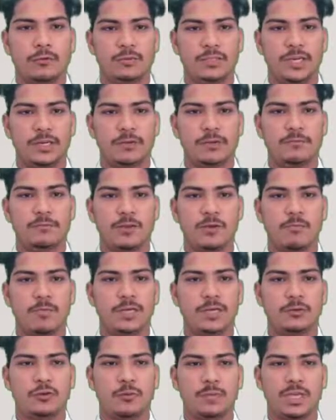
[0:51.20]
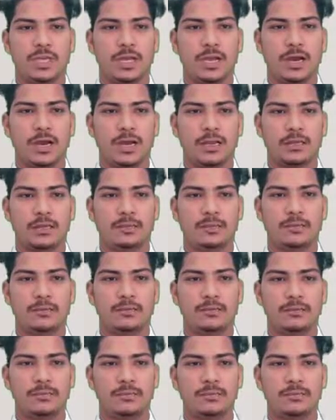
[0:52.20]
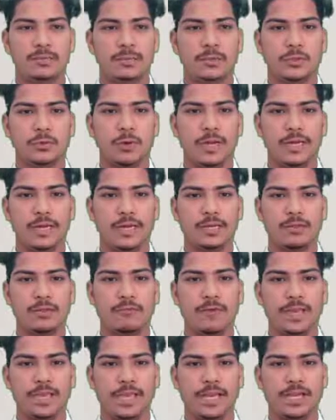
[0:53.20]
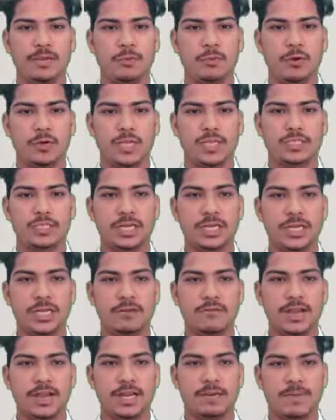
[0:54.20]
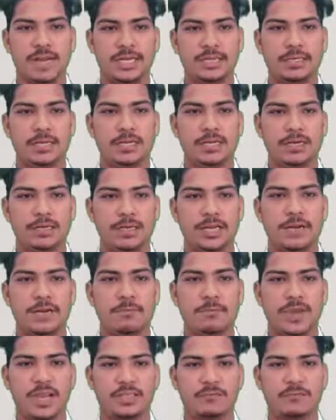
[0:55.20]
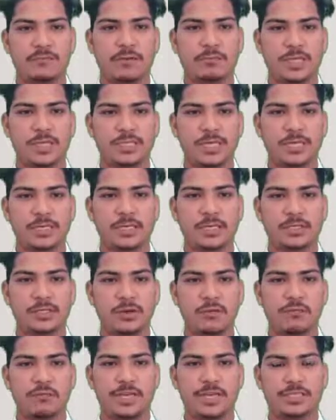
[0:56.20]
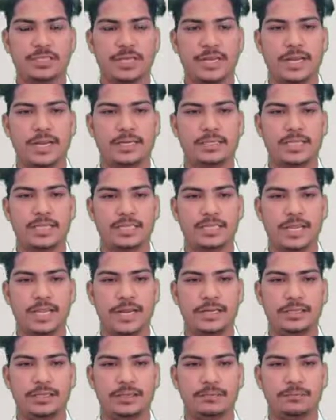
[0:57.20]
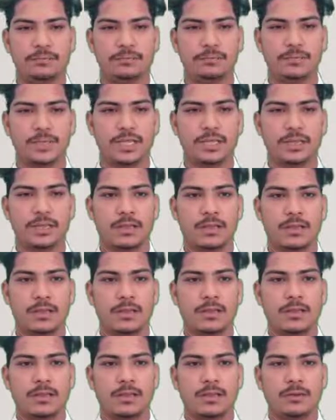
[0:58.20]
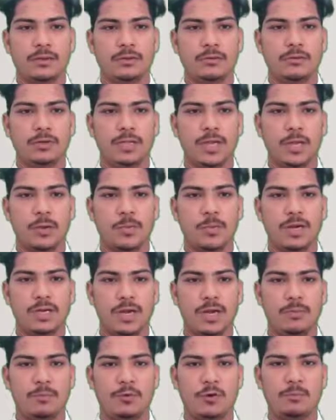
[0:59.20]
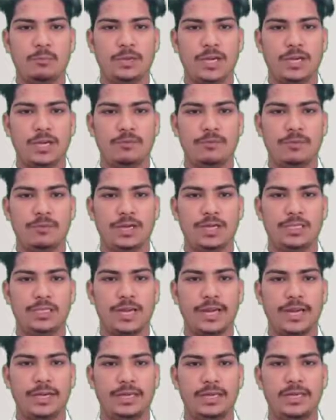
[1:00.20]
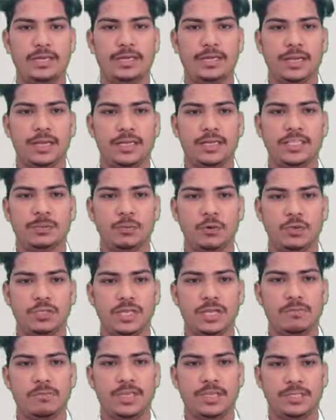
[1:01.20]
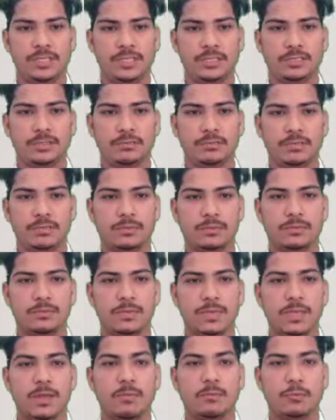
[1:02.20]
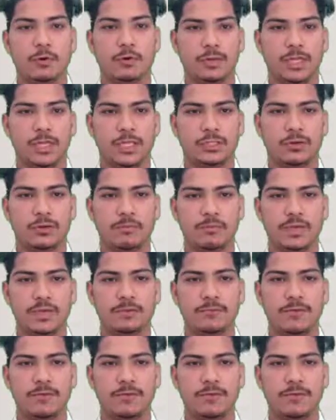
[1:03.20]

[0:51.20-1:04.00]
The objectives of my topic are to identify any potential environmental impacts from the generation of waste at the site, to recommend appropriate waste handling and disposal measures, protection